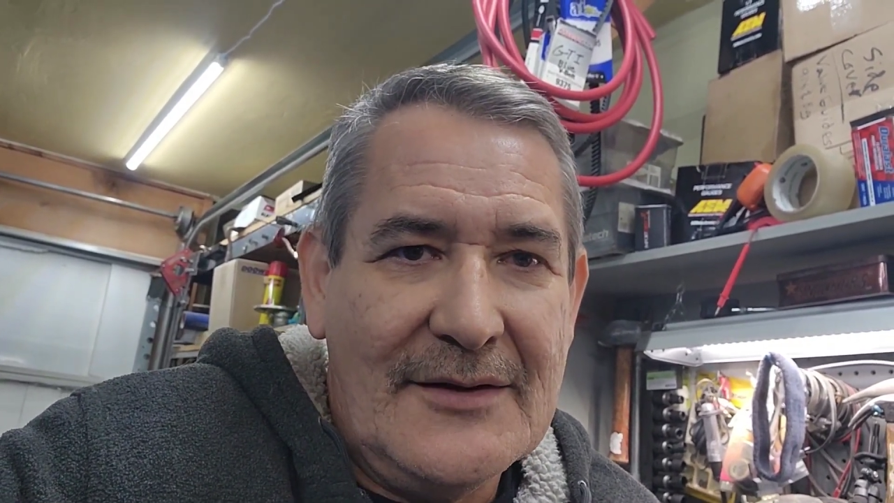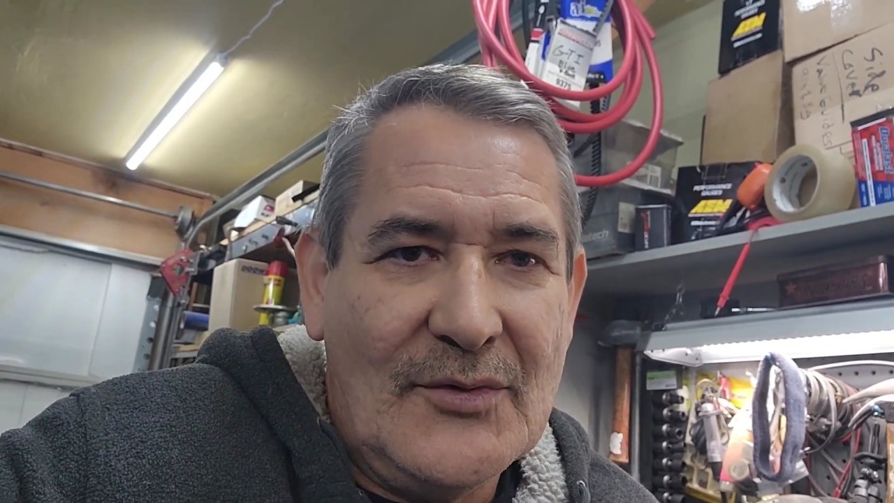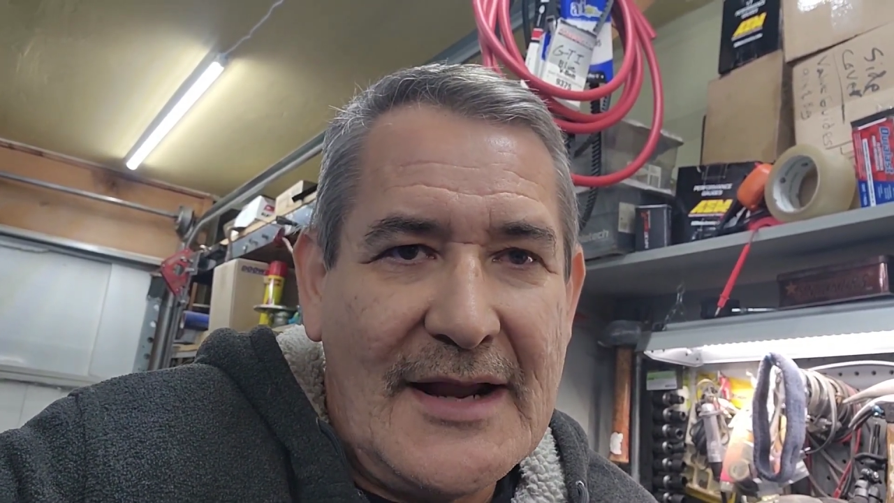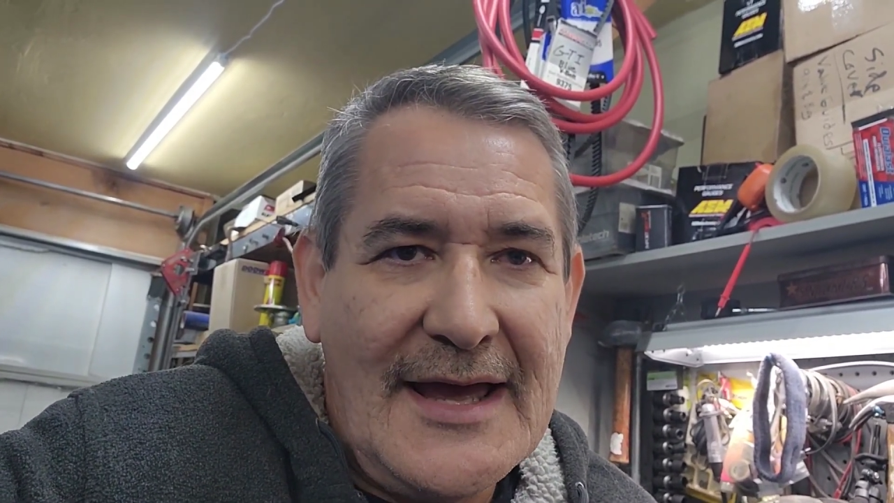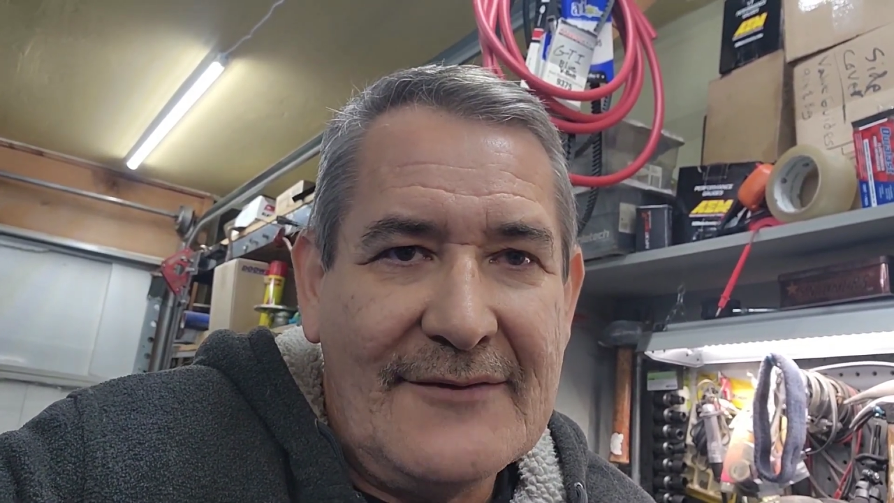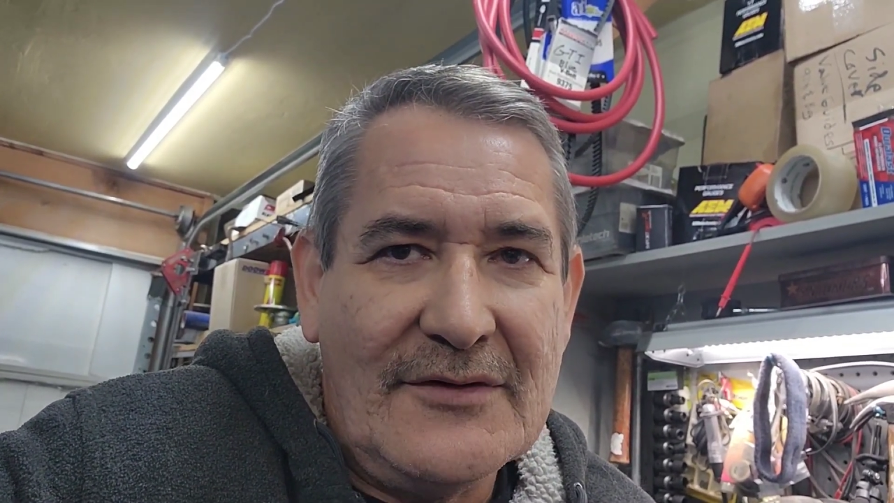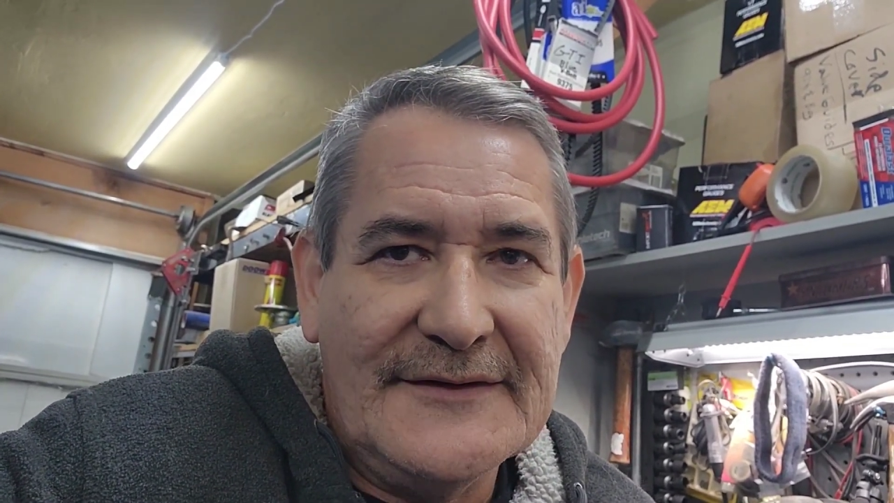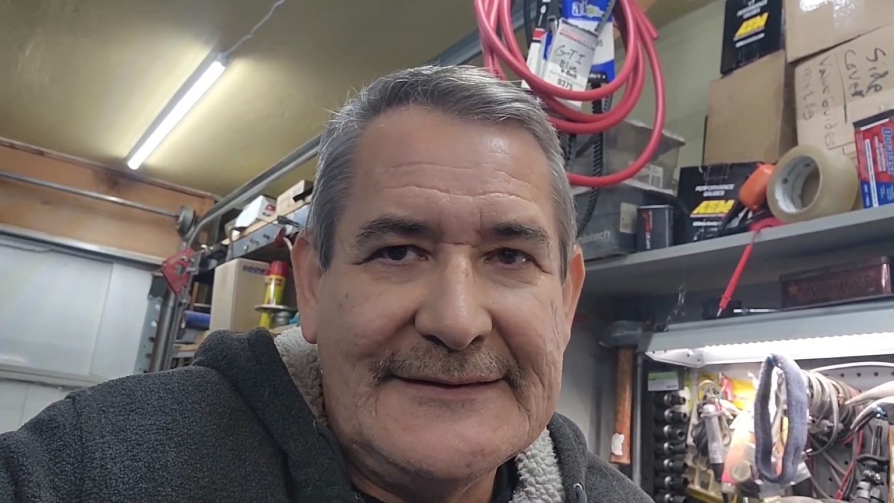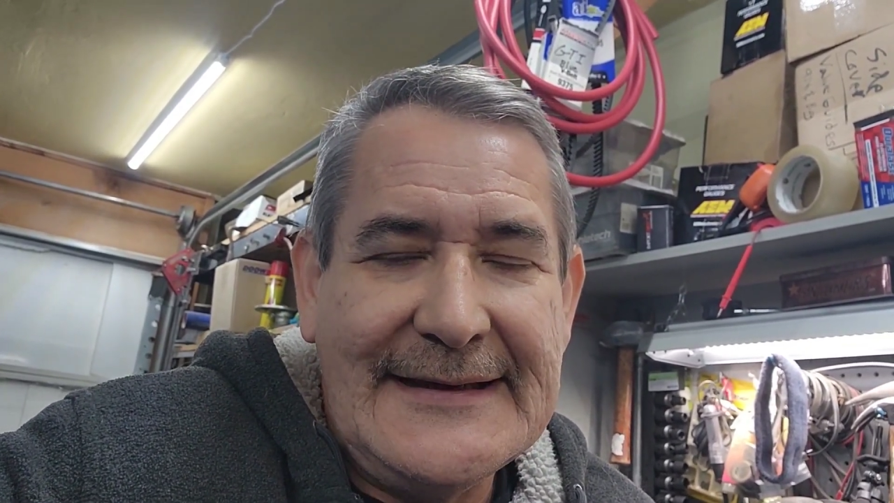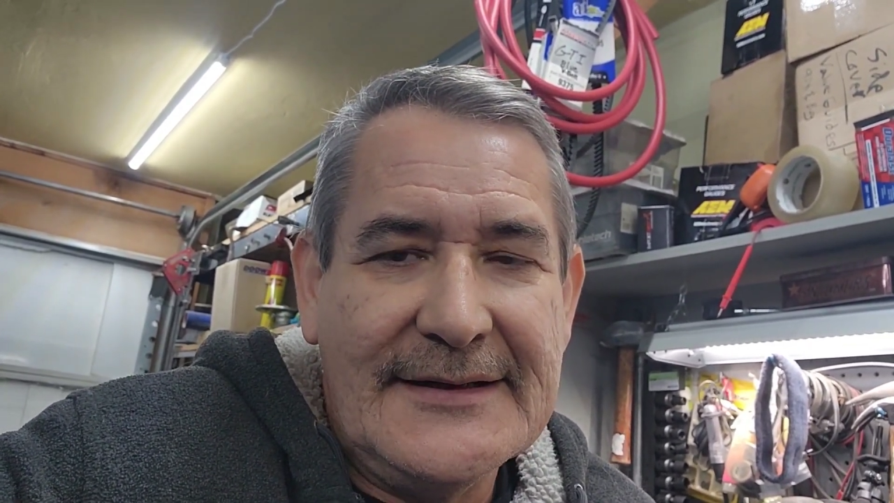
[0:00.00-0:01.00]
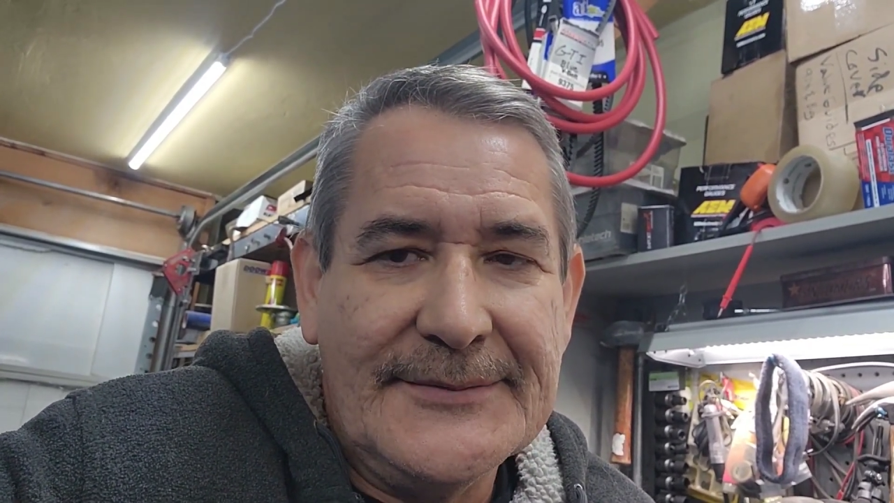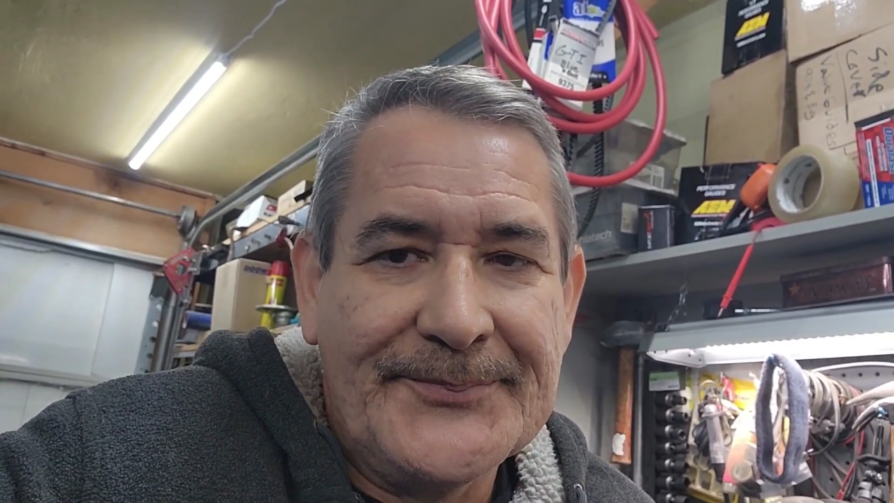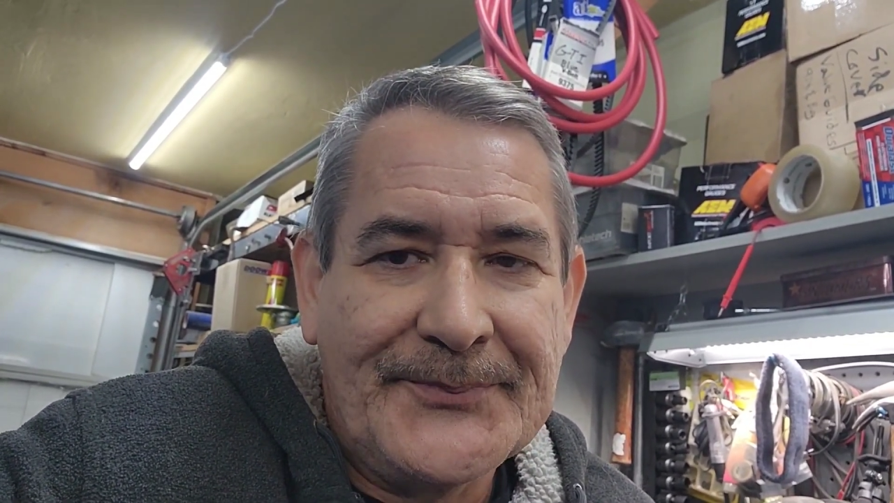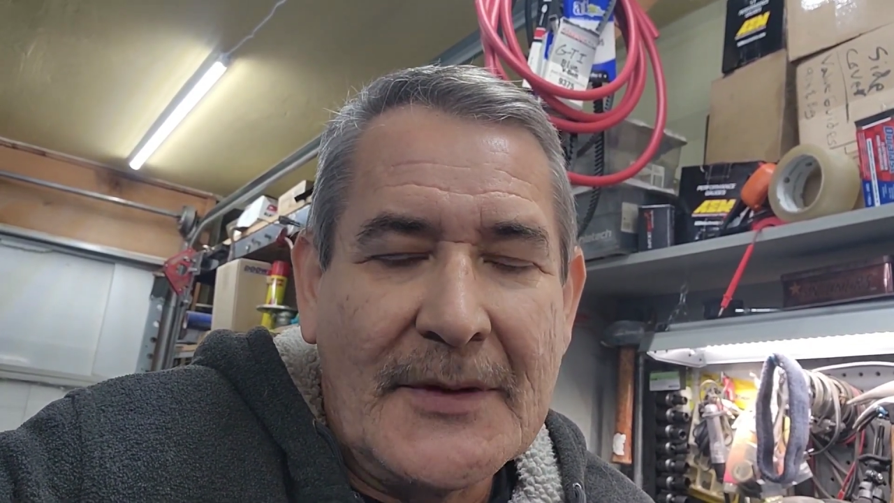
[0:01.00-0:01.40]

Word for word: then when I have all the data,